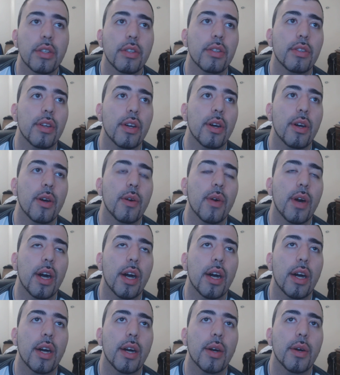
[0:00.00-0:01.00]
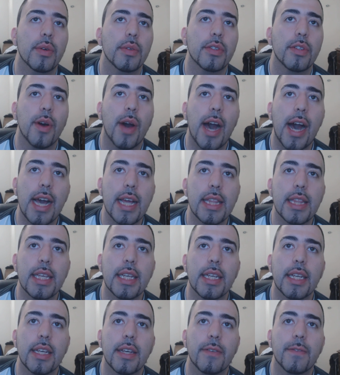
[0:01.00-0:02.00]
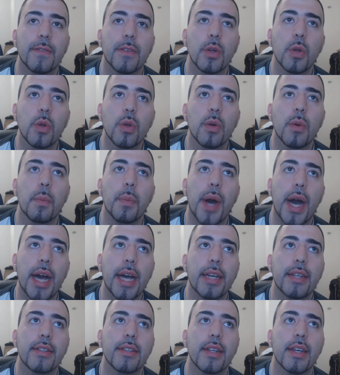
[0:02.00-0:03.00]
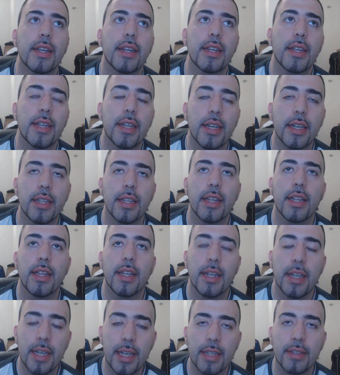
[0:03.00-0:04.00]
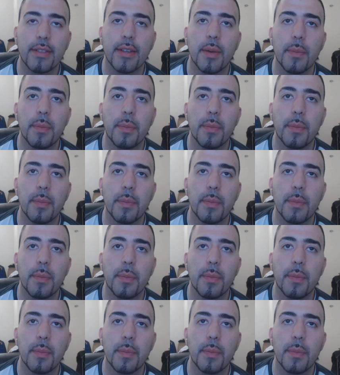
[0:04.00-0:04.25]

So I think if Google buys the next